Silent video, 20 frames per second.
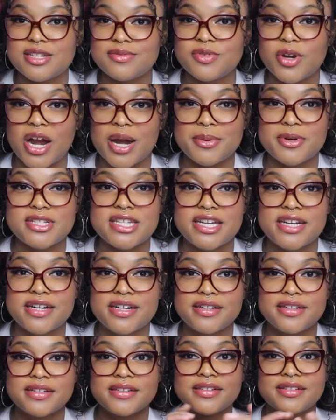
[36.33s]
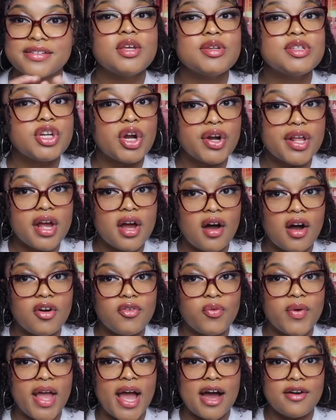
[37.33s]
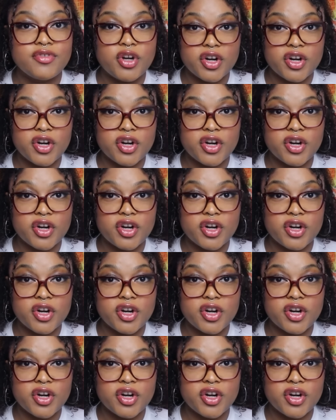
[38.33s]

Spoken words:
subscribers here. So starting off, we have